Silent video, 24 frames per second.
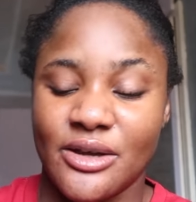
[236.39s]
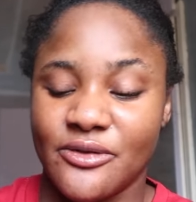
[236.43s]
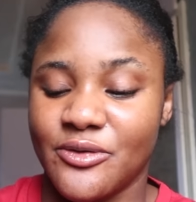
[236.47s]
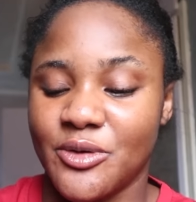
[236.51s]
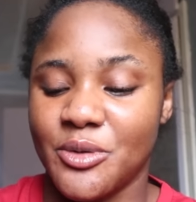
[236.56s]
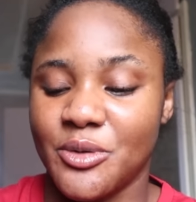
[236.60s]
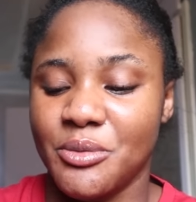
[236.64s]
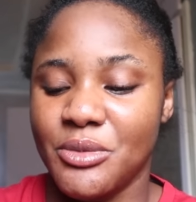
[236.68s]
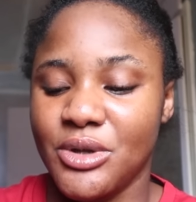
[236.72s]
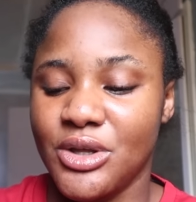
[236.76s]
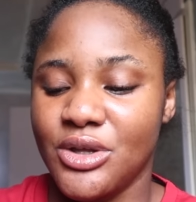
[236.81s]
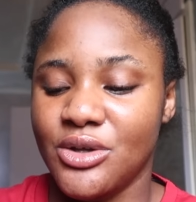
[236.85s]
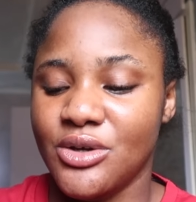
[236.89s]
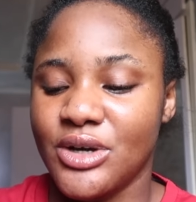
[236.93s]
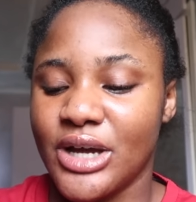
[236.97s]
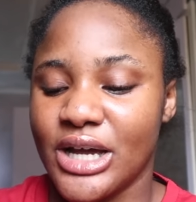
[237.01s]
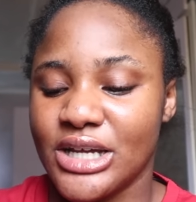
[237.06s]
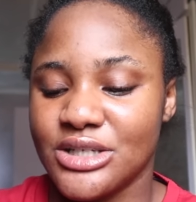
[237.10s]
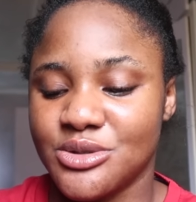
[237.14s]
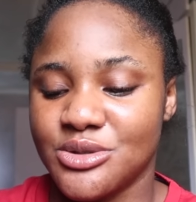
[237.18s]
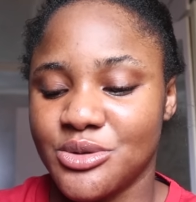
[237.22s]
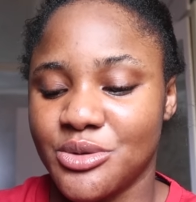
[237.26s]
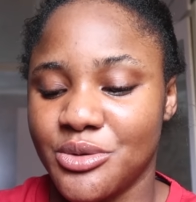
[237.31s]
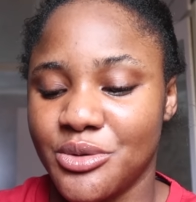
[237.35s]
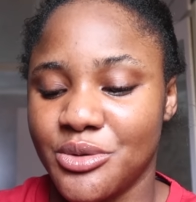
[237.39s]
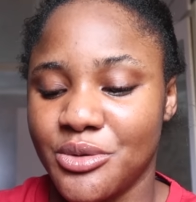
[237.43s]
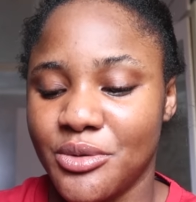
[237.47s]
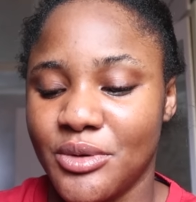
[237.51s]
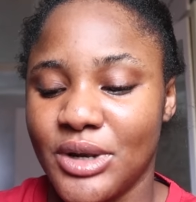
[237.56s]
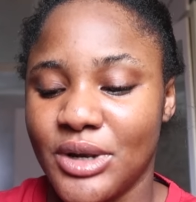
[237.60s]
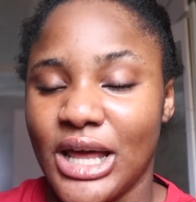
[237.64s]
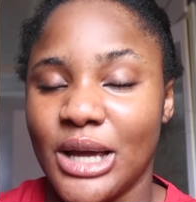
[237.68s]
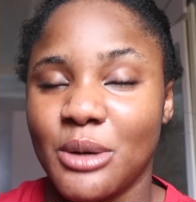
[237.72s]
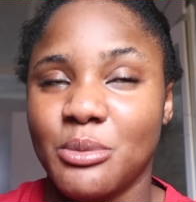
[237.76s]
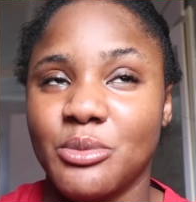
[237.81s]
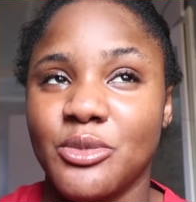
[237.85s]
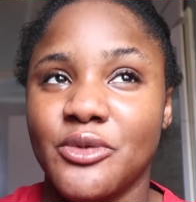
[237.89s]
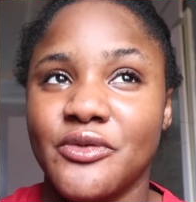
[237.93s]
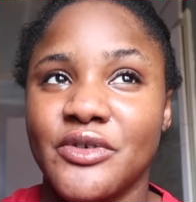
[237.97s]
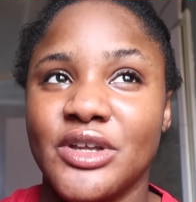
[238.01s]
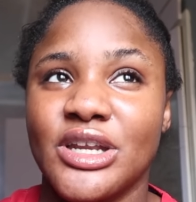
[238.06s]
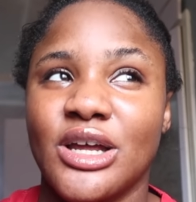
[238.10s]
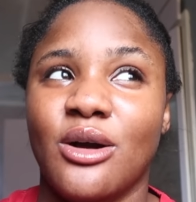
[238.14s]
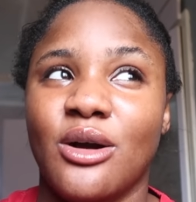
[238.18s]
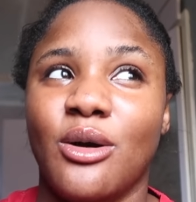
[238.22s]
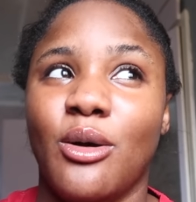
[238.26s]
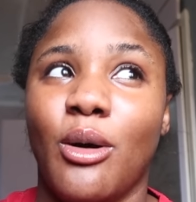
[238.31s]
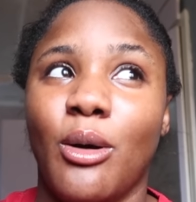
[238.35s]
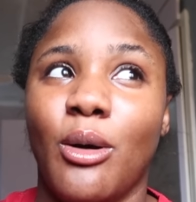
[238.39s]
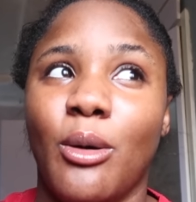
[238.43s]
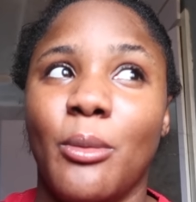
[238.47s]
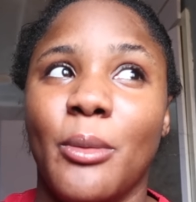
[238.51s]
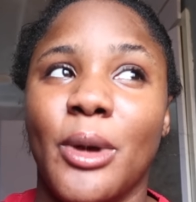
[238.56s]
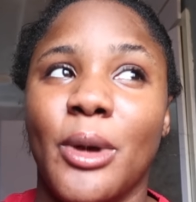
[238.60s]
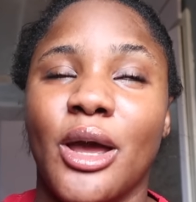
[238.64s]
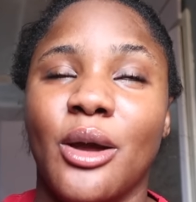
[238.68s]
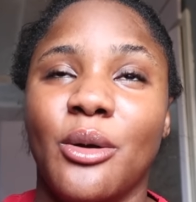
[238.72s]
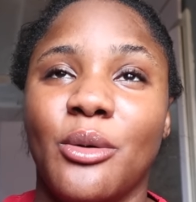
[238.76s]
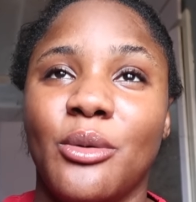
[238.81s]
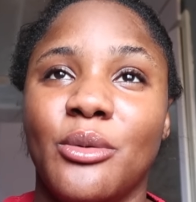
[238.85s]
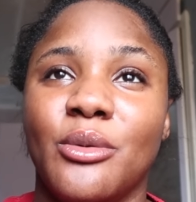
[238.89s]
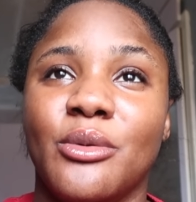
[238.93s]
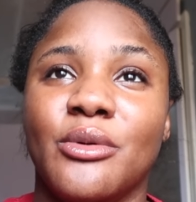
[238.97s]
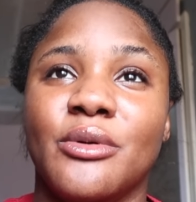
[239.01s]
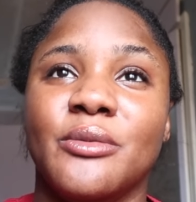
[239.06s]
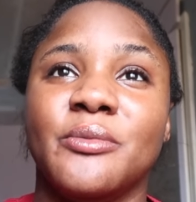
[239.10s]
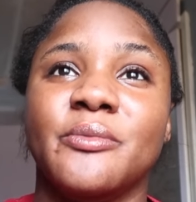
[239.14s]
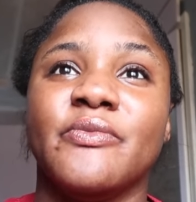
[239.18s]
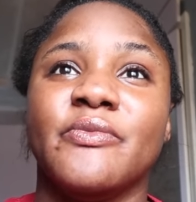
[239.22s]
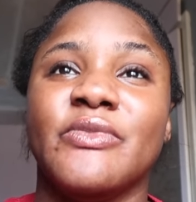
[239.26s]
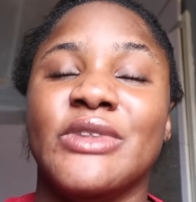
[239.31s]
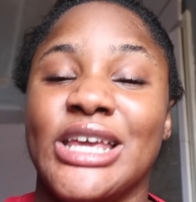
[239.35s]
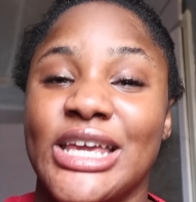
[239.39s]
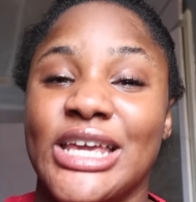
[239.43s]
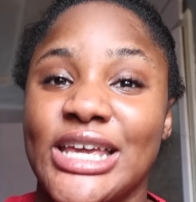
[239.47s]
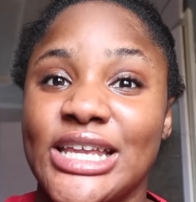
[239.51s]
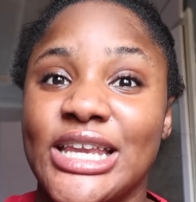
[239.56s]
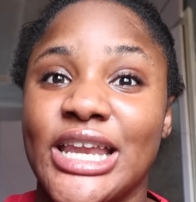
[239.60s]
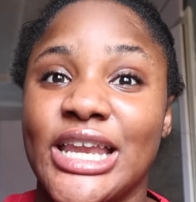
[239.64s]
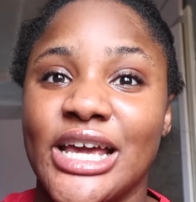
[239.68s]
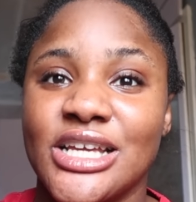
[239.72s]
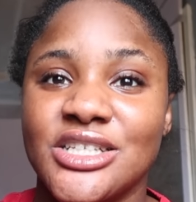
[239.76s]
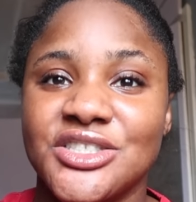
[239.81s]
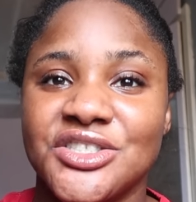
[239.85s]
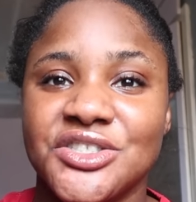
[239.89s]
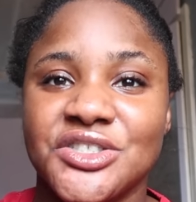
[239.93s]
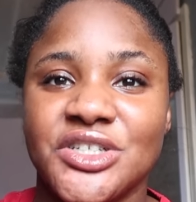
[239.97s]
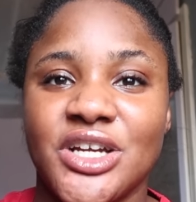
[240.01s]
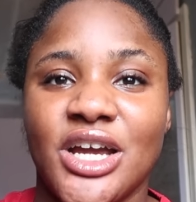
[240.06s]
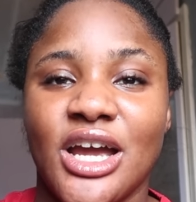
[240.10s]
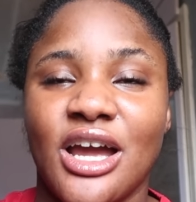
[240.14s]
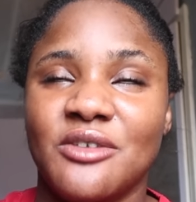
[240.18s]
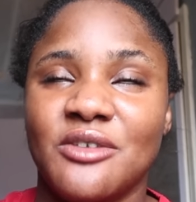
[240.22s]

You guys don't know, like, moving out on my own in Nigeria.